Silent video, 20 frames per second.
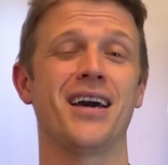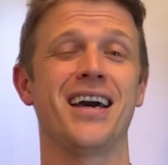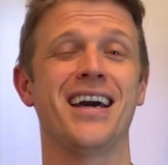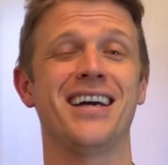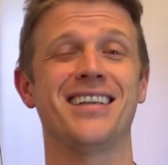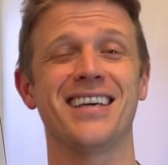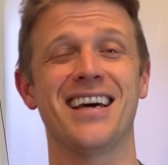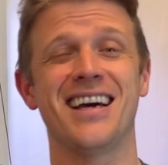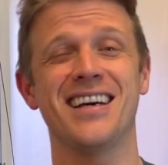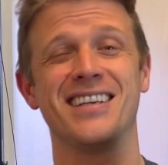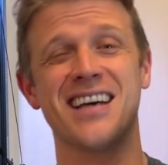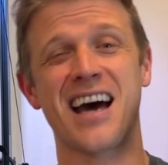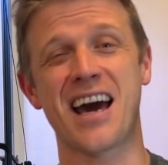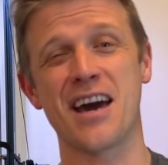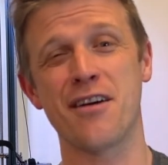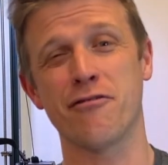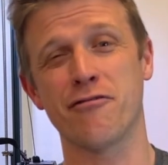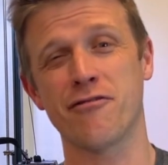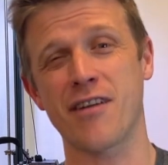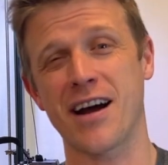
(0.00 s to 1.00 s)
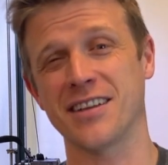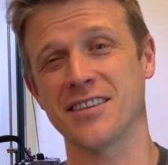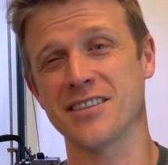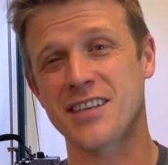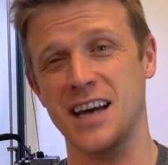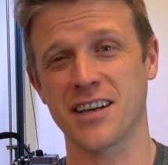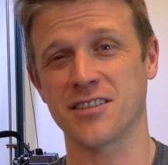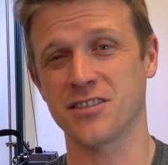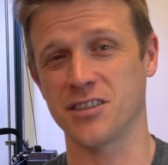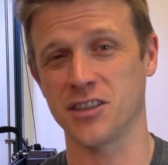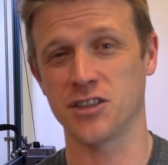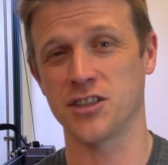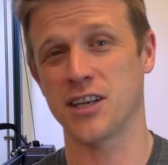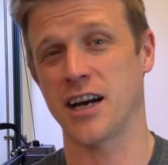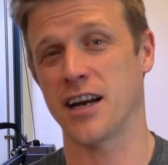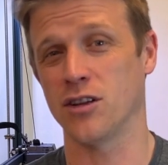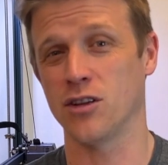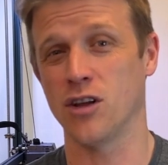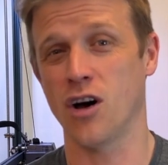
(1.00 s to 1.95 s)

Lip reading: It is a fantastic channel,